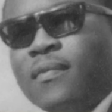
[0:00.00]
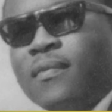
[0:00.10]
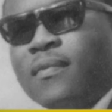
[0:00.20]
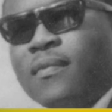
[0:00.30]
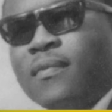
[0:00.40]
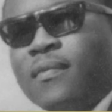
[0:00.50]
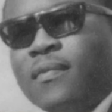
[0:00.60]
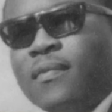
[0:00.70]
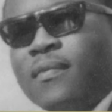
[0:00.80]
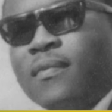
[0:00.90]

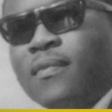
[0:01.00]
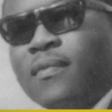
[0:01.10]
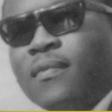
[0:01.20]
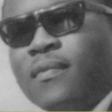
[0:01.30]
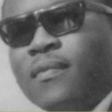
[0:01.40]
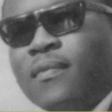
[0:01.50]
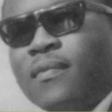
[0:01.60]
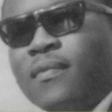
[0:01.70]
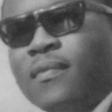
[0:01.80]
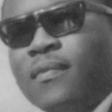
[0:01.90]

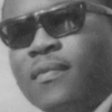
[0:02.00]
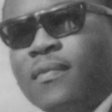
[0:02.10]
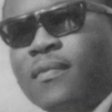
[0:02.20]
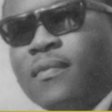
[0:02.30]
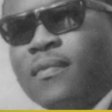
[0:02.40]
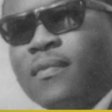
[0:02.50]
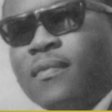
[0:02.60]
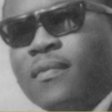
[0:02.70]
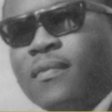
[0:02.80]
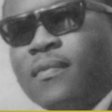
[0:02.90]

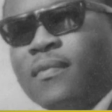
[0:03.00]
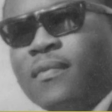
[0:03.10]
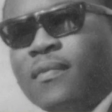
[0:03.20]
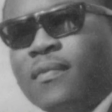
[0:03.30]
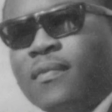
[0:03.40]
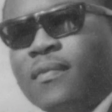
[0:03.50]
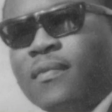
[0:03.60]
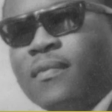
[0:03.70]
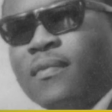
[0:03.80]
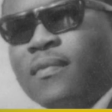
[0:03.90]

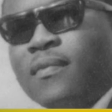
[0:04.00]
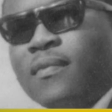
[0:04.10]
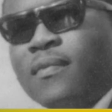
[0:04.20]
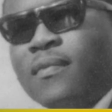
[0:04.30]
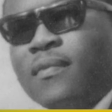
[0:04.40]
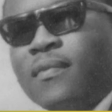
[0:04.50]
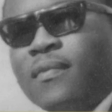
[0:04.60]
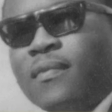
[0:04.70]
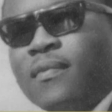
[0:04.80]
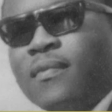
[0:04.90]

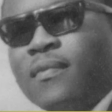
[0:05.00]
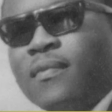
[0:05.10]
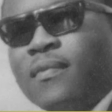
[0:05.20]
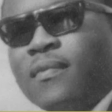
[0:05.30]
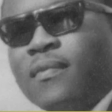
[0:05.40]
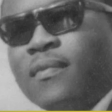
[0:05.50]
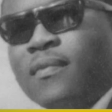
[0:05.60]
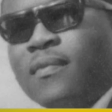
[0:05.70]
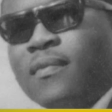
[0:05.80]
No words are spoken by the person on screen.